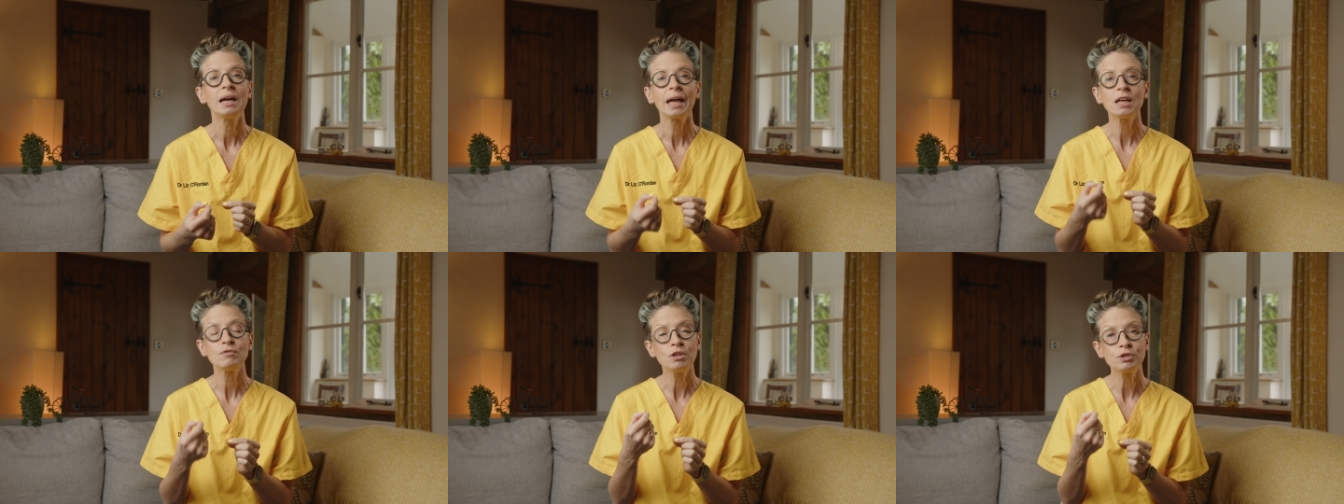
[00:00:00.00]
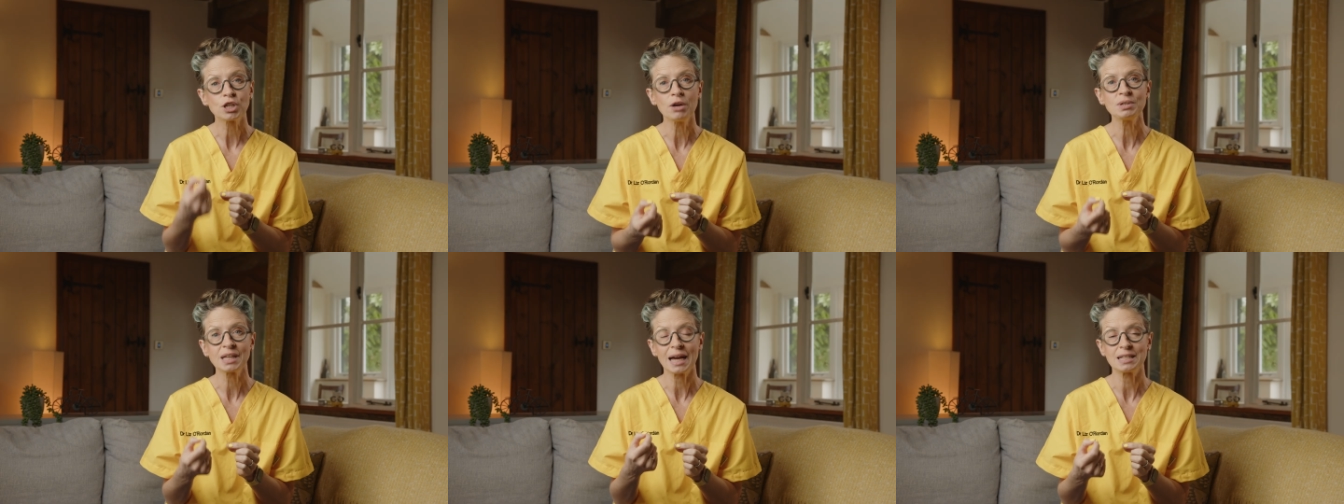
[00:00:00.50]
If you
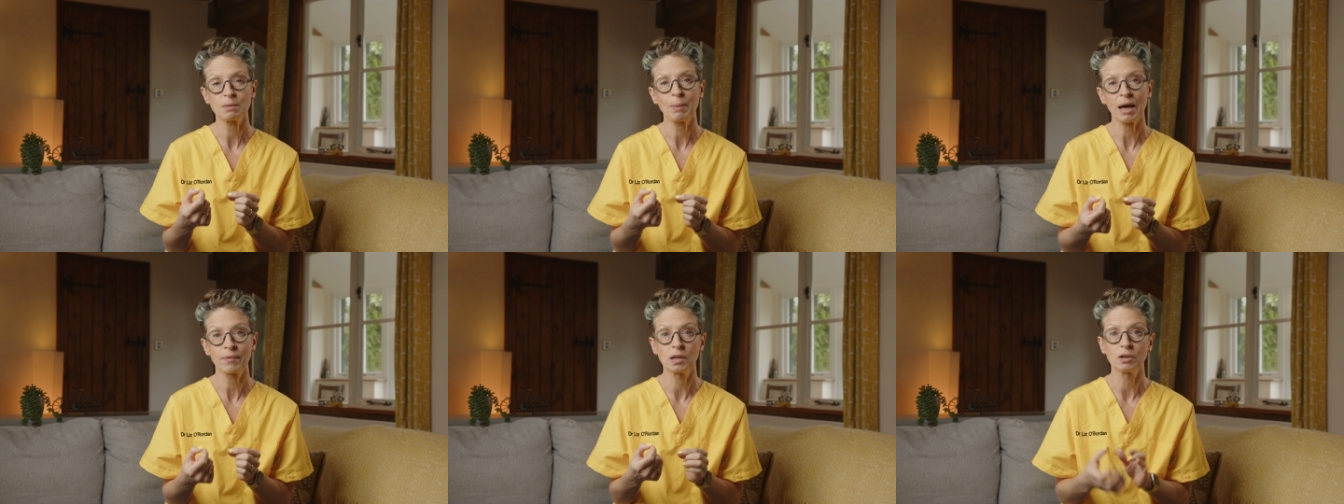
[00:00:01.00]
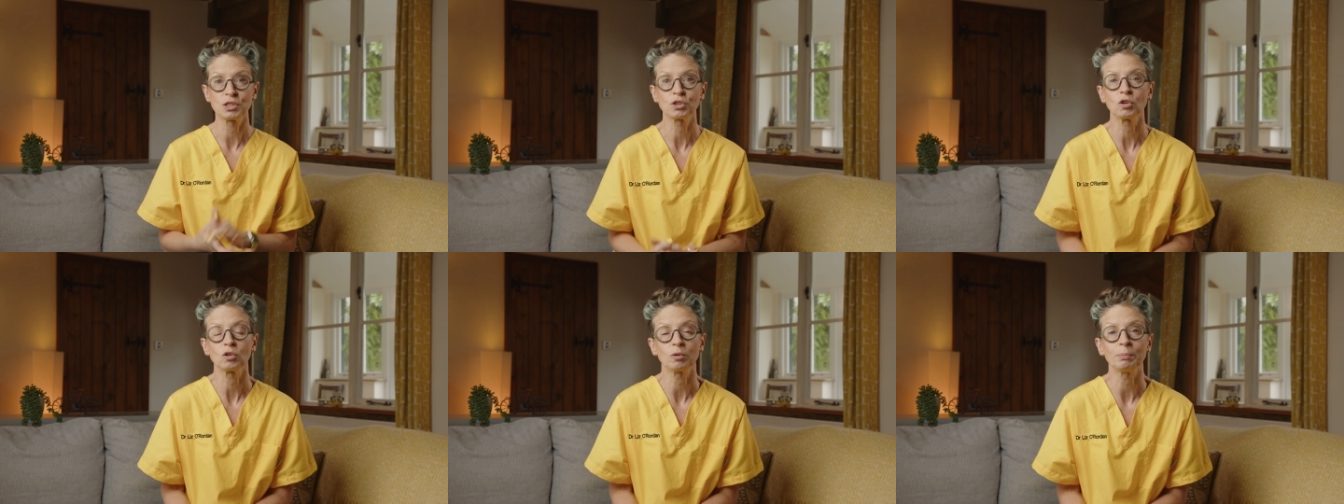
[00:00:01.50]
don't get a
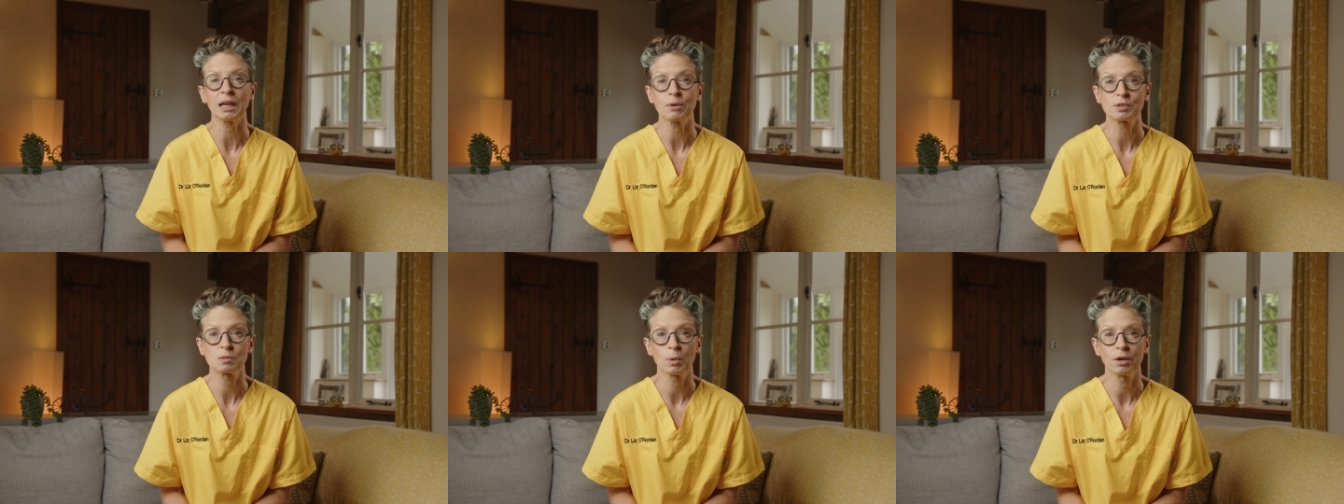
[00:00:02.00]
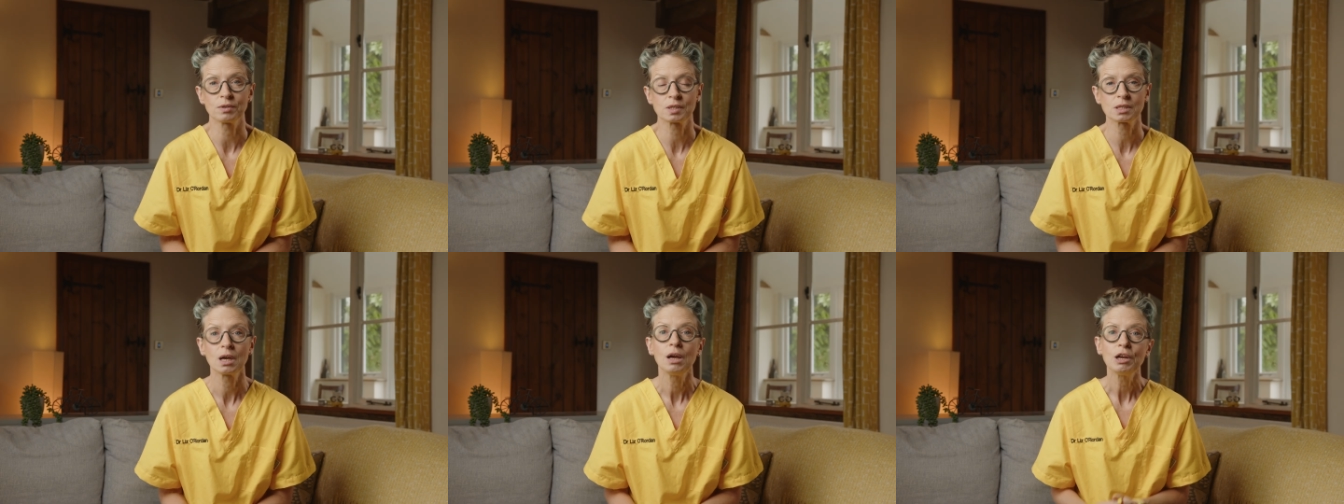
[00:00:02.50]
pathological complete
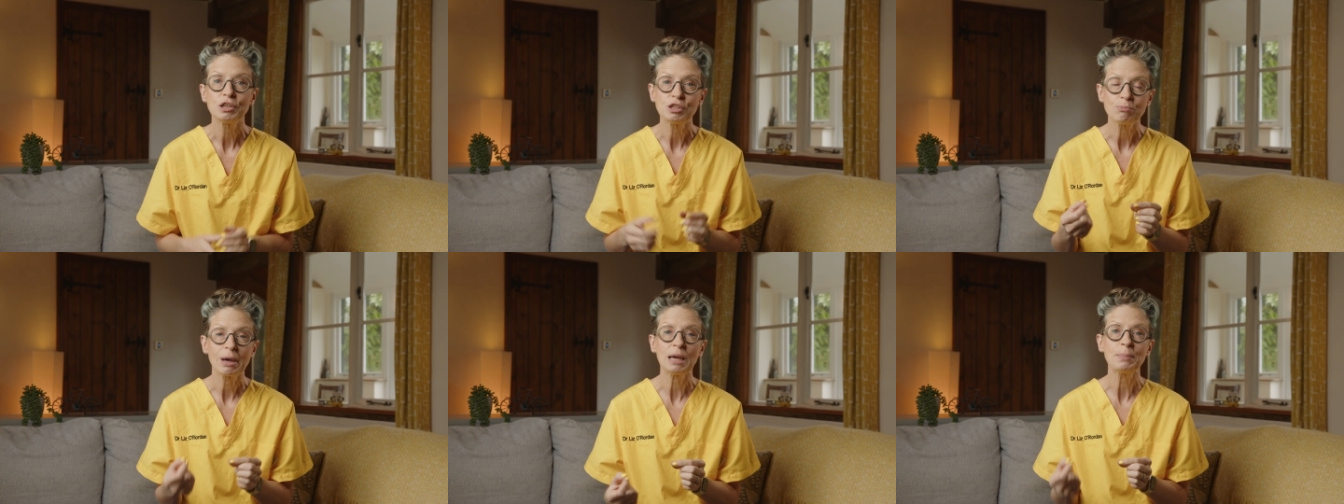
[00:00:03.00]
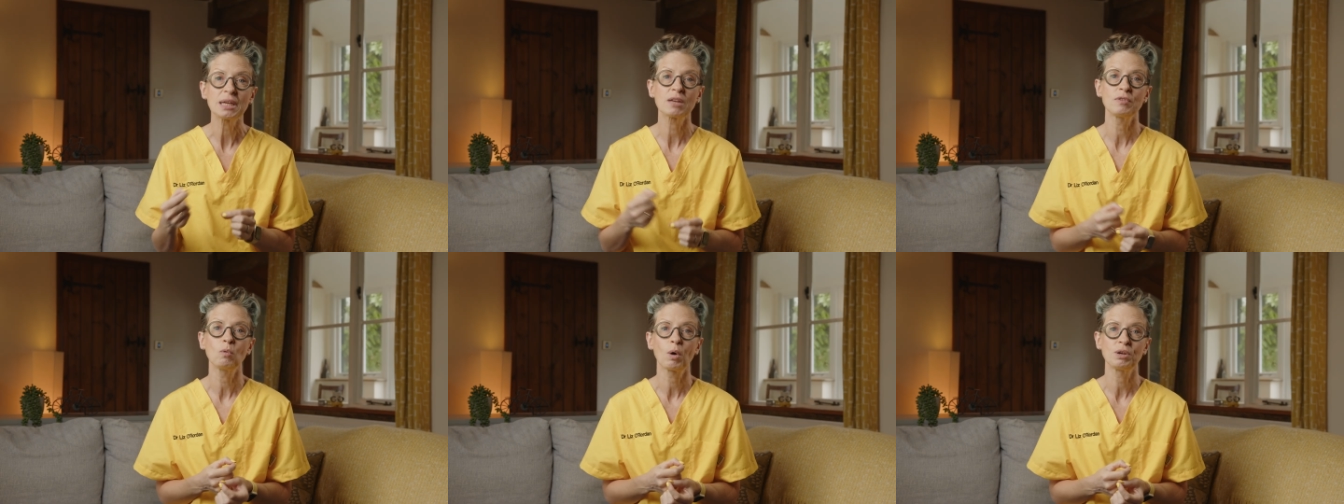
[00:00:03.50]
response, you may be
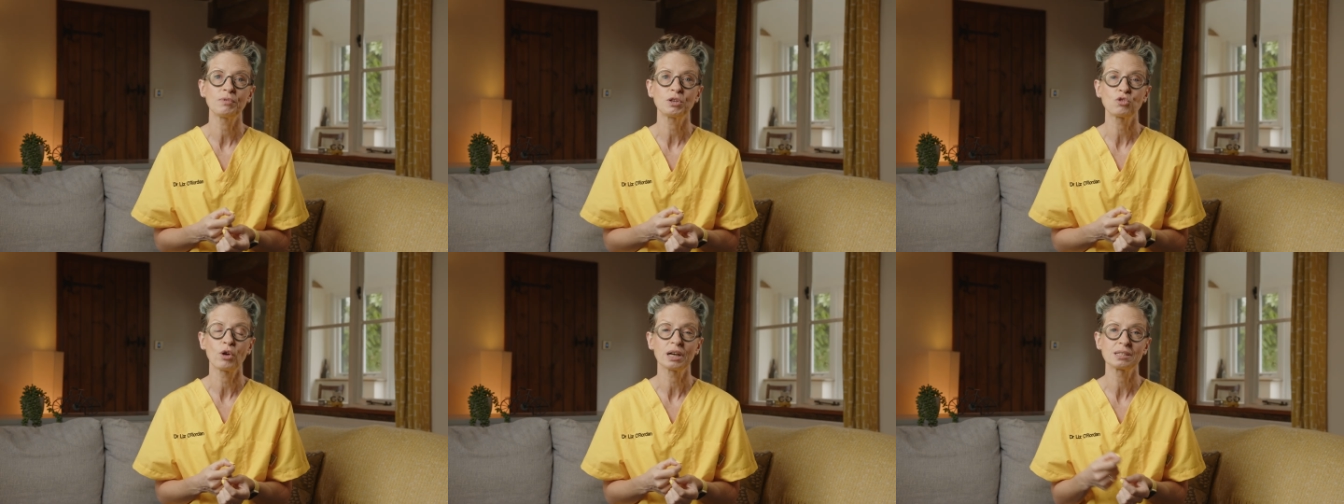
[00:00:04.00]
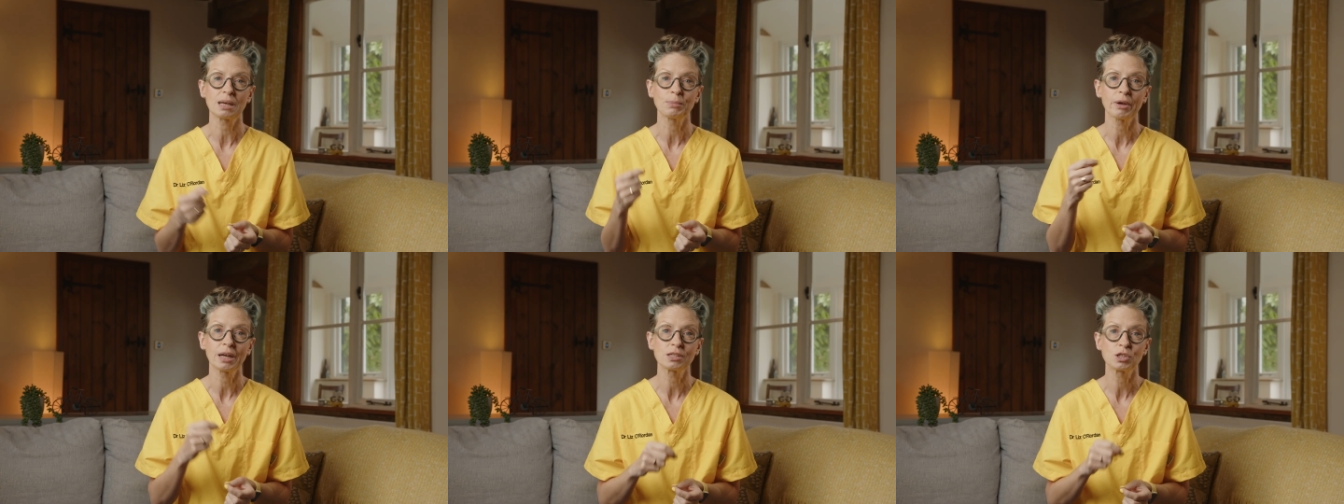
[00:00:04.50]
given one of the drugs I'm
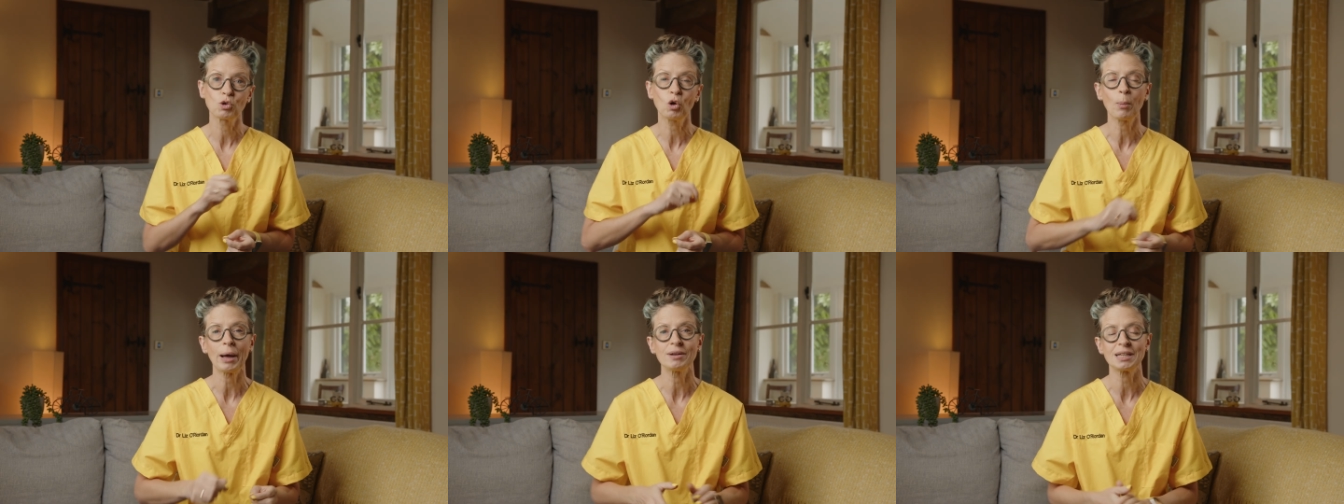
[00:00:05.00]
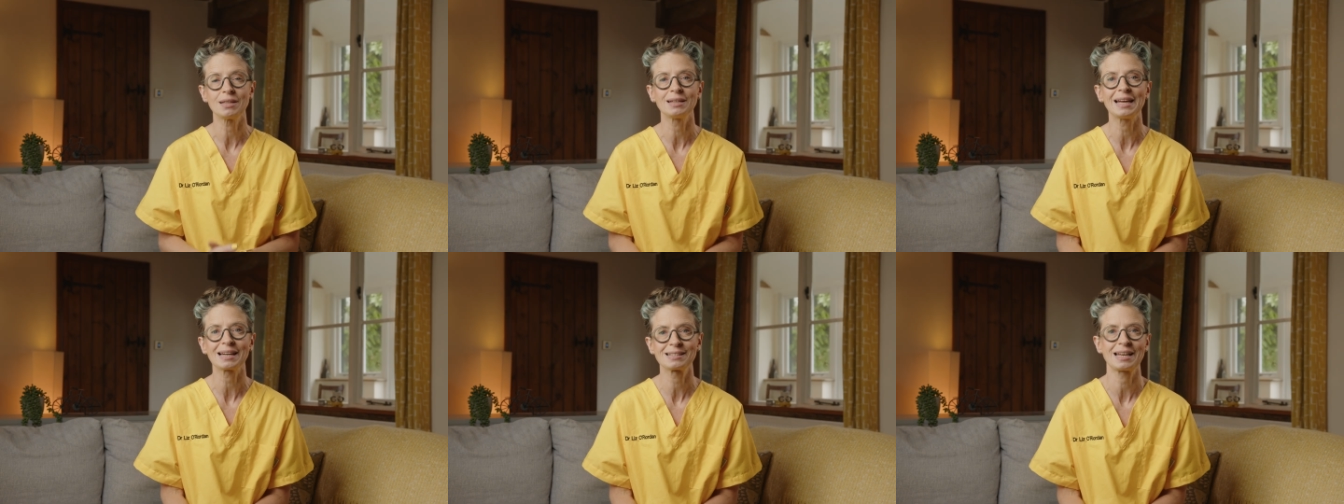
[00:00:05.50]
going to talk about in the
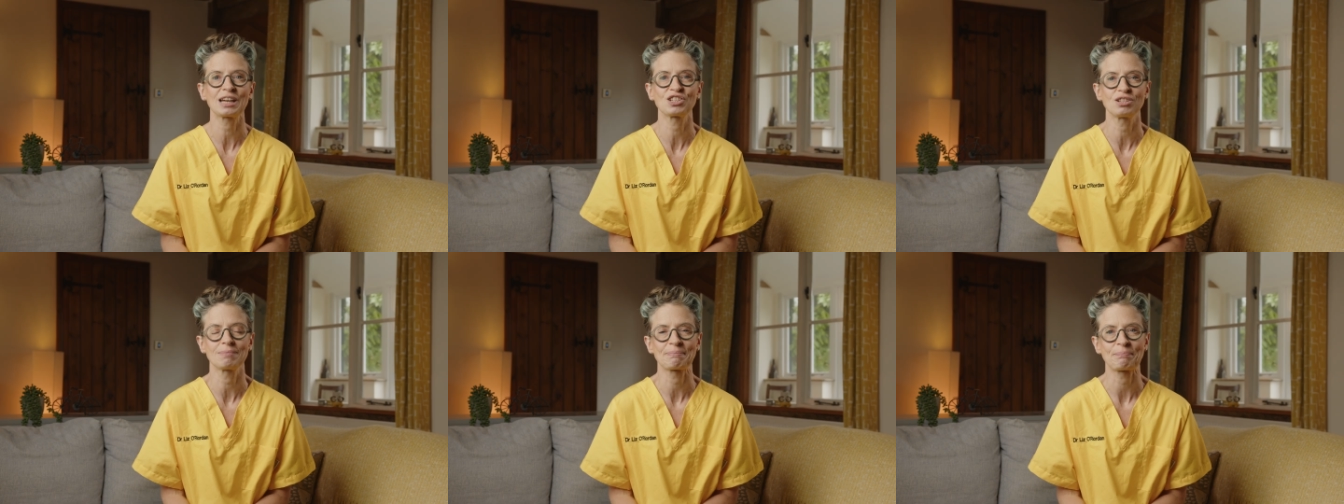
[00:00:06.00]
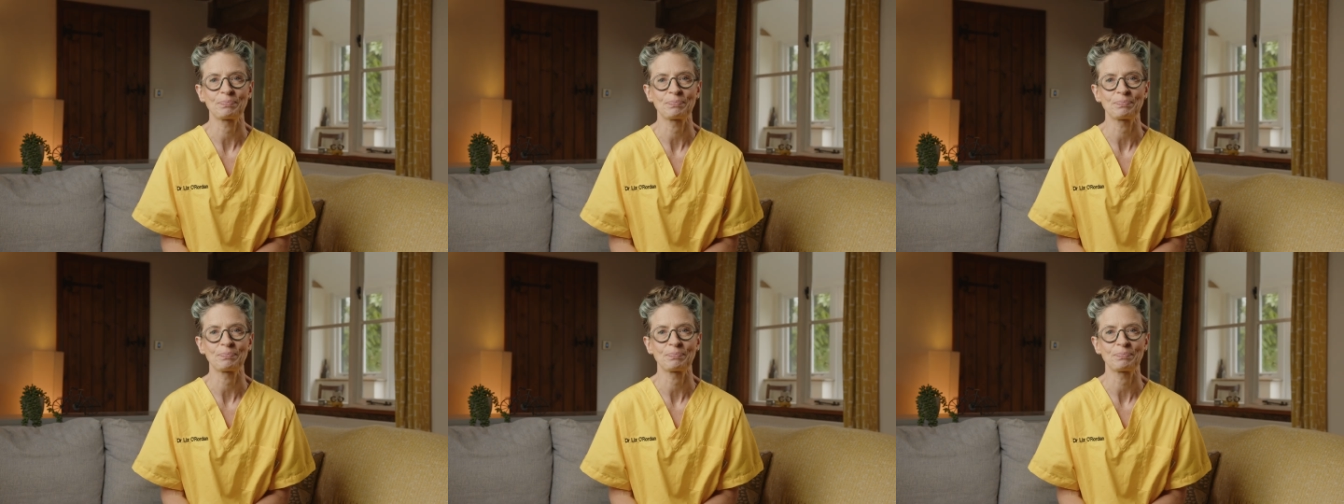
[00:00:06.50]
next section.